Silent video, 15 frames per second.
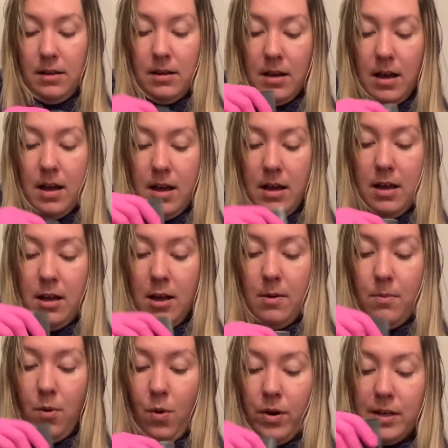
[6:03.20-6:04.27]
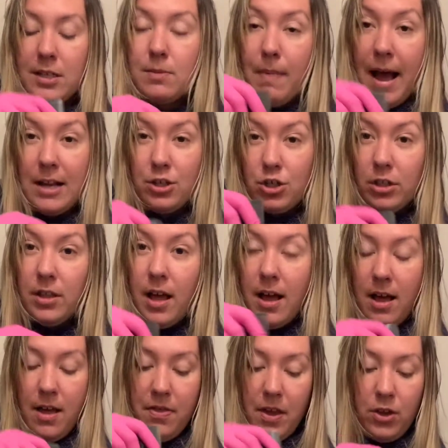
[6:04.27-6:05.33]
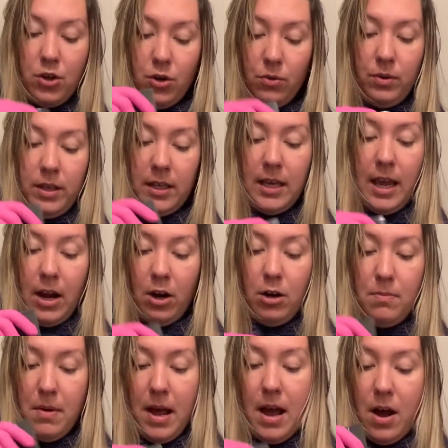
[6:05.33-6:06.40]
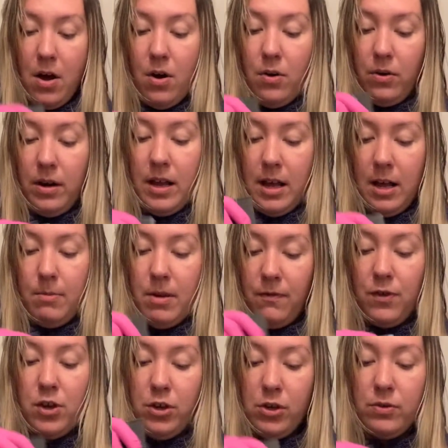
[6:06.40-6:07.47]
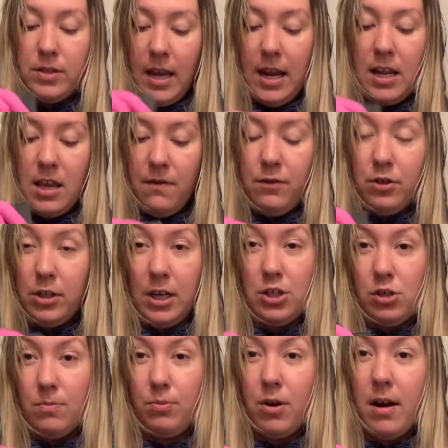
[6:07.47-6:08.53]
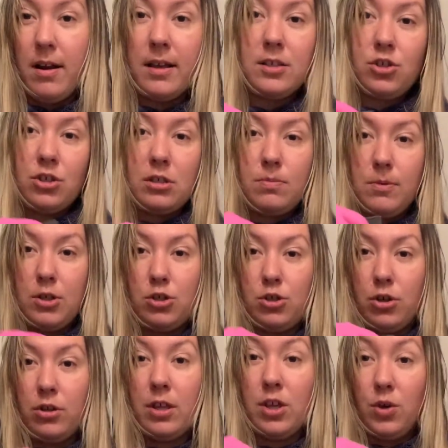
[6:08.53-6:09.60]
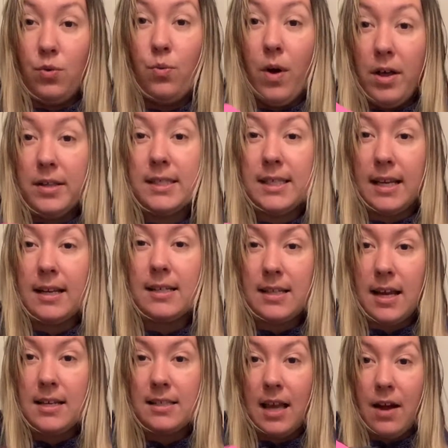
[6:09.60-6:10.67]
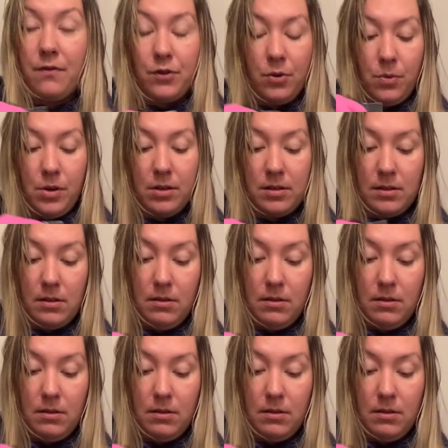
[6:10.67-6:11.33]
or a spatula that you don't really care about, if you use any of your kitchen products, just be sure that you well sanitize afterwards.